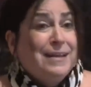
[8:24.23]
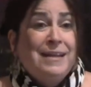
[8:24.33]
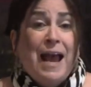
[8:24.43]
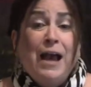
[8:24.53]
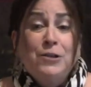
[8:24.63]

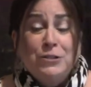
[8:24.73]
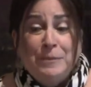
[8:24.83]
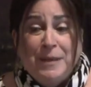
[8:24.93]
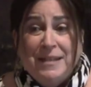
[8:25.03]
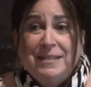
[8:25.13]
It
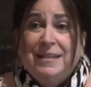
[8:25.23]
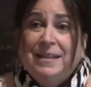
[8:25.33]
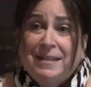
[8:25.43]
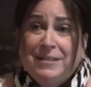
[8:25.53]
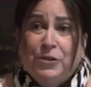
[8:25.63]
actually makes
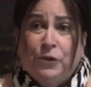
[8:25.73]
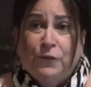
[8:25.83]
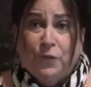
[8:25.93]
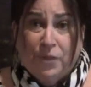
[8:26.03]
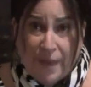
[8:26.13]
it easier
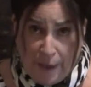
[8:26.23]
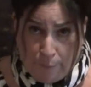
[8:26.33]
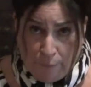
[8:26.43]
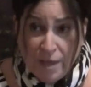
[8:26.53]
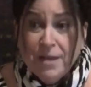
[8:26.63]
for
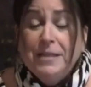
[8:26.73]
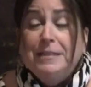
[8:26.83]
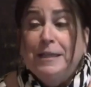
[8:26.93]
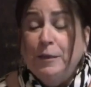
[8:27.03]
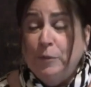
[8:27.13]
them
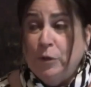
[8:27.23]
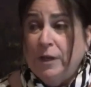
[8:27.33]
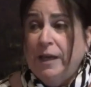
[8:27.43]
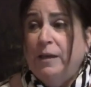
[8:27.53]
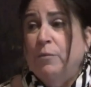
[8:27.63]
to
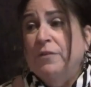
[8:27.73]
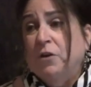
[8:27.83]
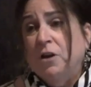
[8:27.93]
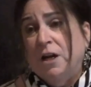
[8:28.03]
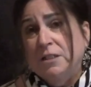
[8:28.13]
communicate with
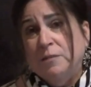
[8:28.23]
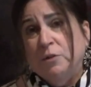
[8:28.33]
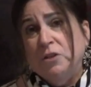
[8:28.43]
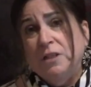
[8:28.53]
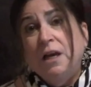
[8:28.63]
their
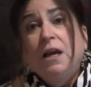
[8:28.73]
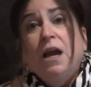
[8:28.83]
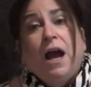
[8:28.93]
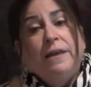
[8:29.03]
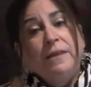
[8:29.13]
customers.
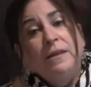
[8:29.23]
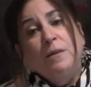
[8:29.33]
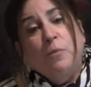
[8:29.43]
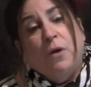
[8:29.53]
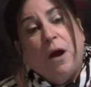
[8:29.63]
I
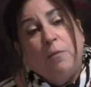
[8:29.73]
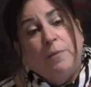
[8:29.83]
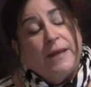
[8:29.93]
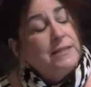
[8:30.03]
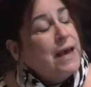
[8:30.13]
think the
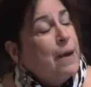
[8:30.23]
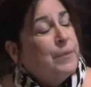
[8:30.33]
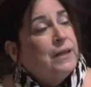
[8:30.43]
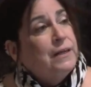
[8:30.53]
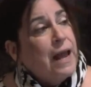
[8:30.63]
problem that's
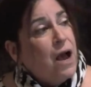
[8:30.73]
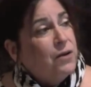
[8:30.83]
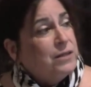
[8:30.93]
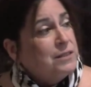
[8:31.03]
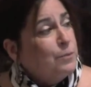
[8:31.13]
happening
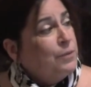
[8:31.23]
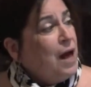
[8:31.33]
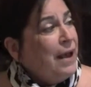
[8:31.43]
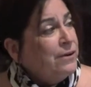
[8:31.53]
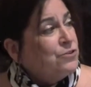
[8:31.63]
now is
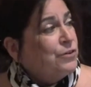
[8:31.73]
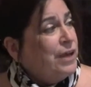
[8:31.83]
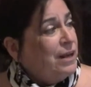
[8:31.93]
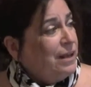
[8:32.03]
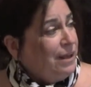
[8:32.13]
suppliers are
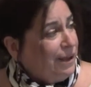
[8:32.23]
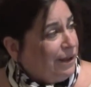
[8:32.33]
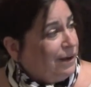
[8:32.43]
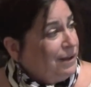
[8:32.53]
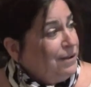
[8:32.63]
getting
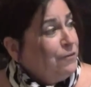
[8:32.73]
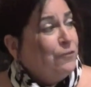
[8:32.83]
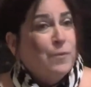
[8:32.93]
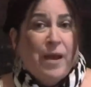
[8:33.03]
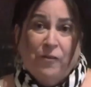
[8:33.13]
hit
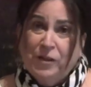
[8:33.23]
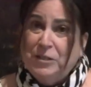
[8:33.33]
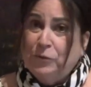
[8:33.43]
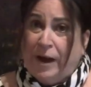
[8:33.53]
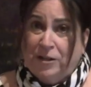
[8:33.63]
from
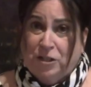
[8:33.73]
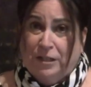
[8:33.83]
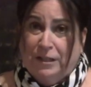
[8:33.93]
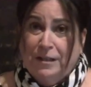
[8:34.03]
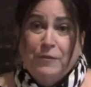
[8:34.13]
every
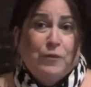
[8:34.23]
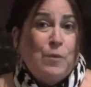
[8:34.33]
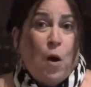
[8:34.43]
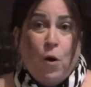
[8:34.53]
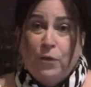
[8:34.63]
direction,
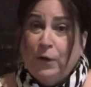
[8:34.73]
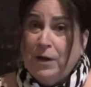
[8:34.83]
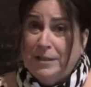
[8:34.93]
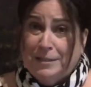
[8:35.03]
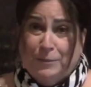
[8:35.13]
from all their
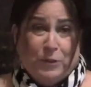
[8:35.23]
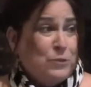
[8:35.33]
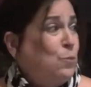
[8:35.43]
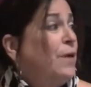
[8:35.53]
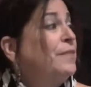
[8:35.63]

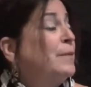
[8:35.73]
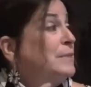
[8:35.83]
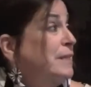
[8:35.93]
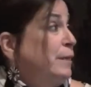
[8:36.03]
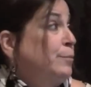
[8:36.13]
customers, want
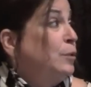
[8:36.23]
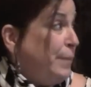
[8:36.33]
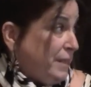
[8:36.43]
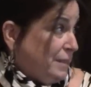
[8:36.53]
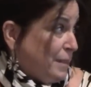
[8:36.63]
them to
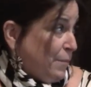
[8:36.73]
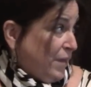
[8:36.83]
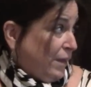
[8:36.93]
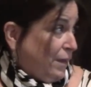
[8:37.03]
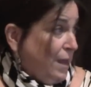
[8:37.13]
implement
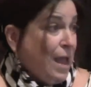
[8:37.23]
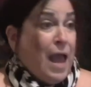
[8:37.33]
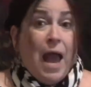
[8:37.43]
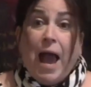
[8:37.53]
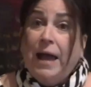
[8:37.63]
something,
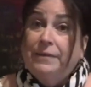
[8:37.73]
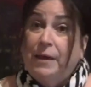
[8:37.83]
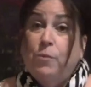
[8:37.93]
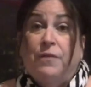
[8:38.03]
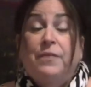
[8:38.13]
and
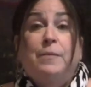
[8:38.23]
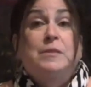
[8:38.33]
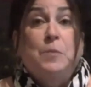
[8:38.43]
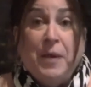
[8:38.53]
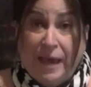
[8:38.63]
they want
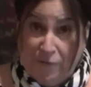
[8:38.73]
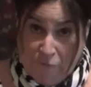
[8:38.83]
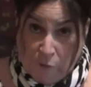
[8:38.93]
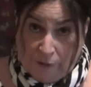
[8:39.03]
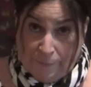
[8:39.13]
them to pay
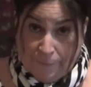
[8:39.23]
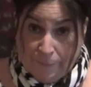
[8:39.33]
for it.